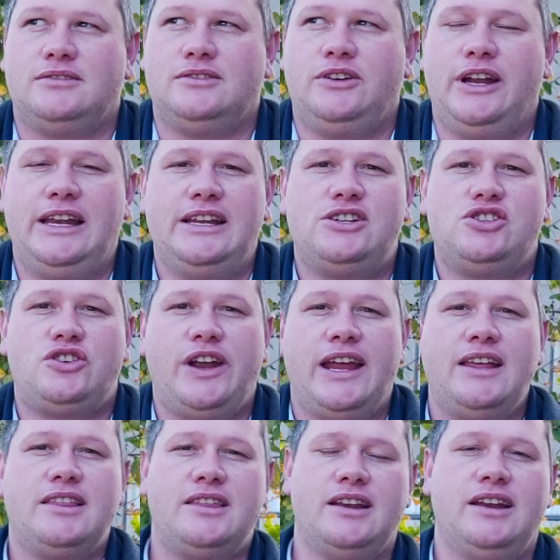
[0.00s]
really
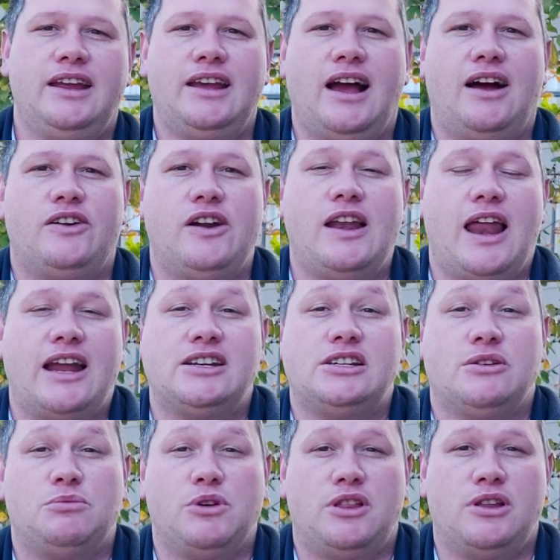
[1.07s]
strengthening our
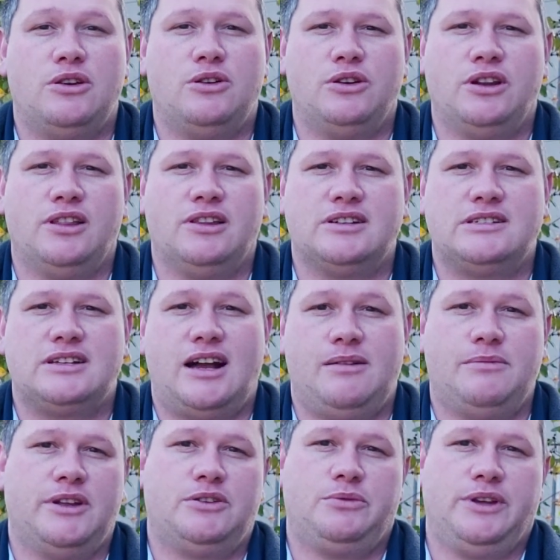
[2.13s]
relationship with the Lord in this
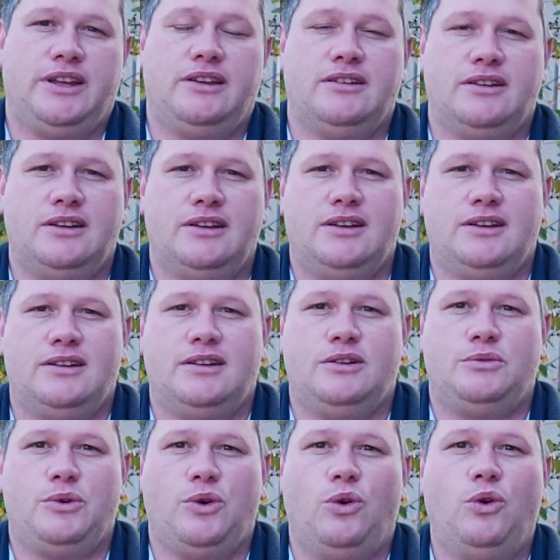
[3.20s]
time that
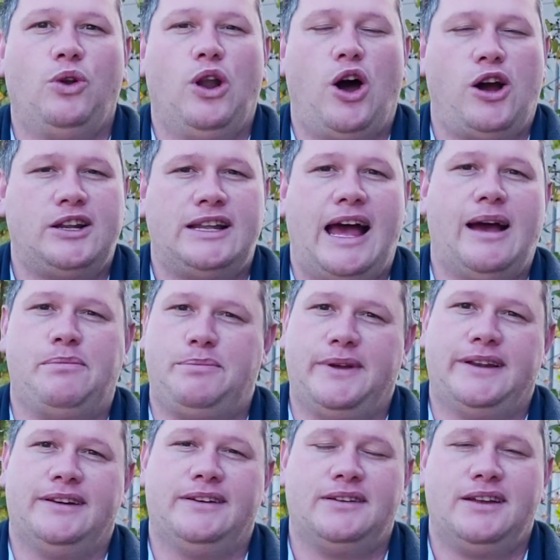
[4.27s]
we're all locked up.
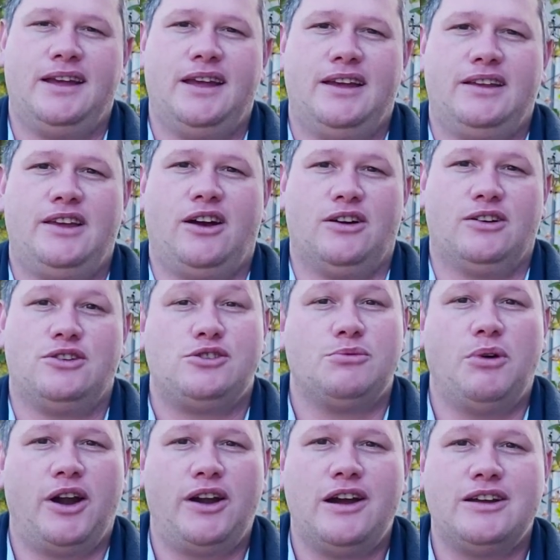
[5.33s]
And yeah,
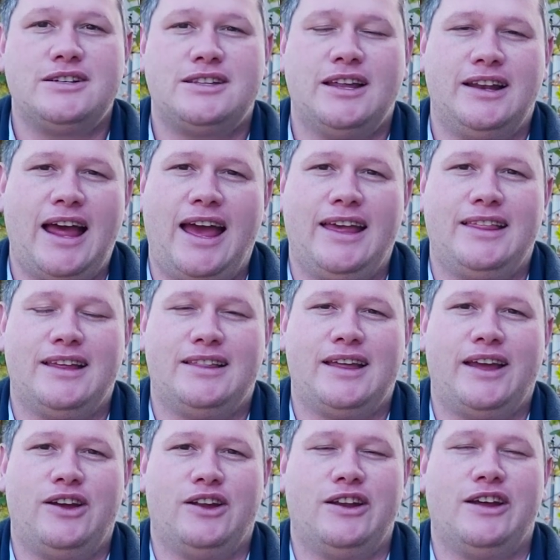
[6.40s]
tomorrow is the day that
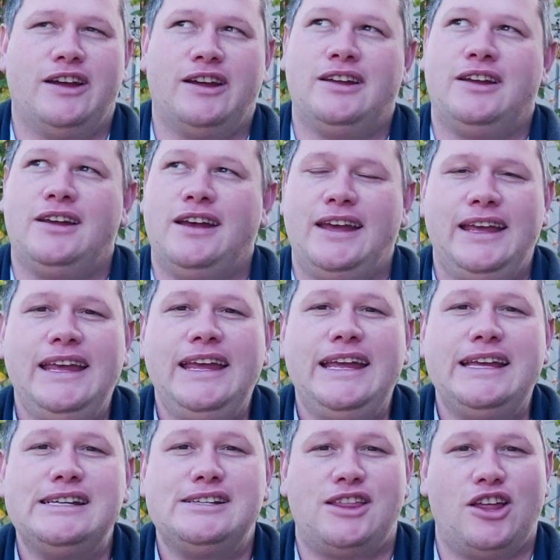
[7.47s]
they're gonna
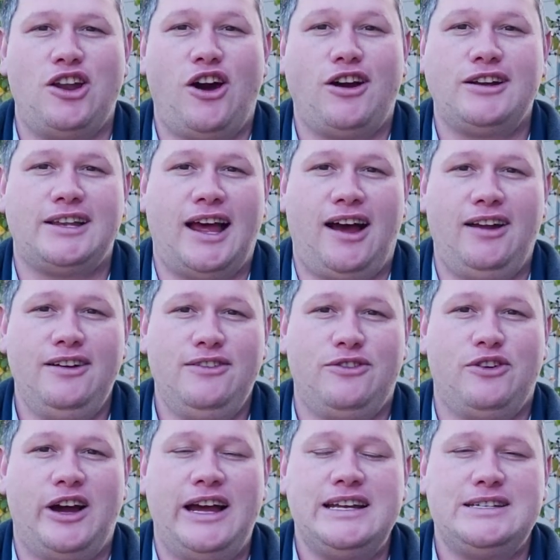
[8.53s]
ease the lockdown
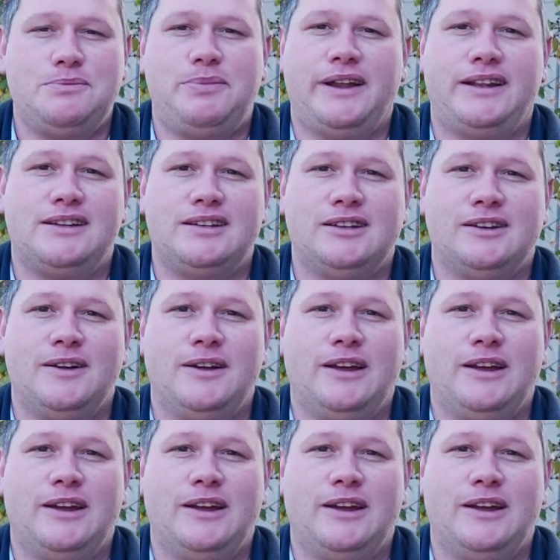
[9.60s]
for us, but